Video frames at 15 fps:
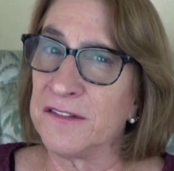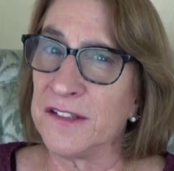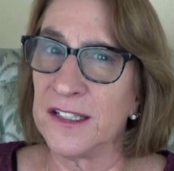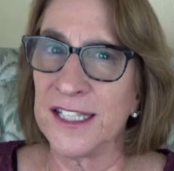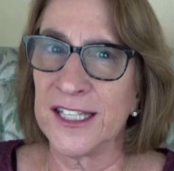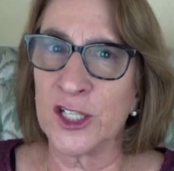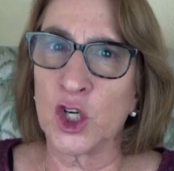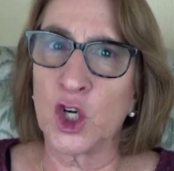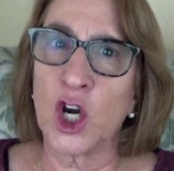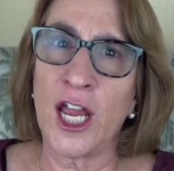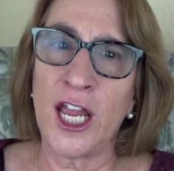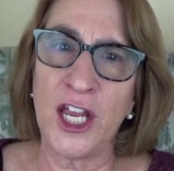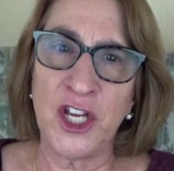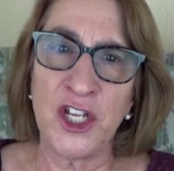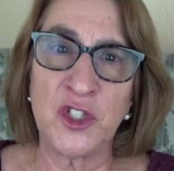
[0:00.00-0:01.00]
silly at our
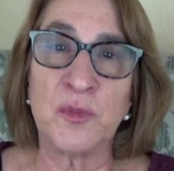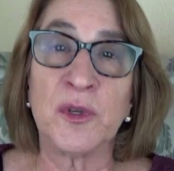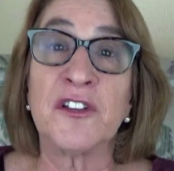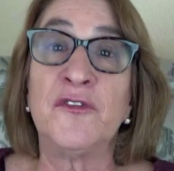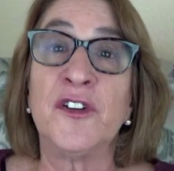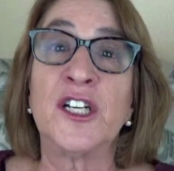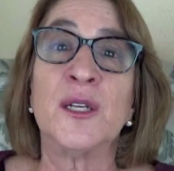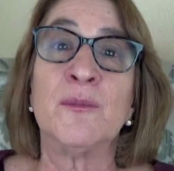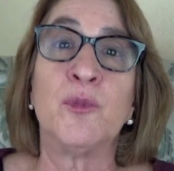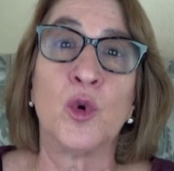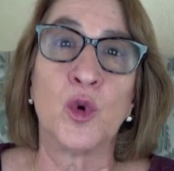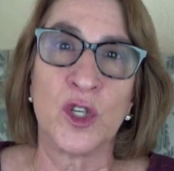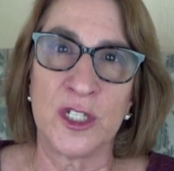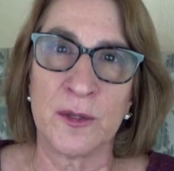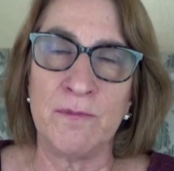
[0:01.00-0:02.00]
age, but it's very
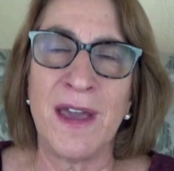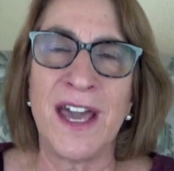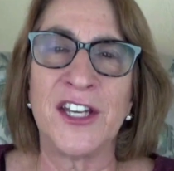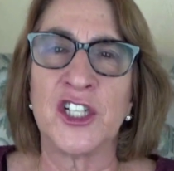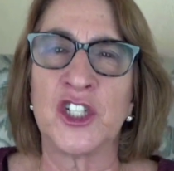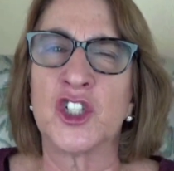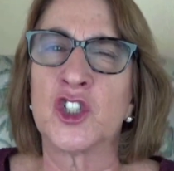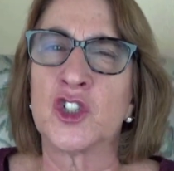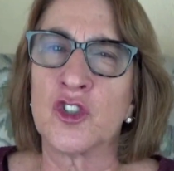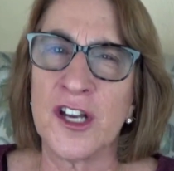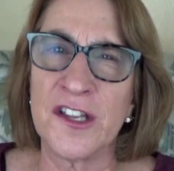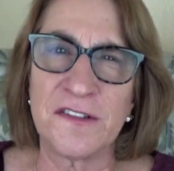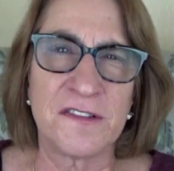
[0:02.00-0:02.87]
important to manage stress.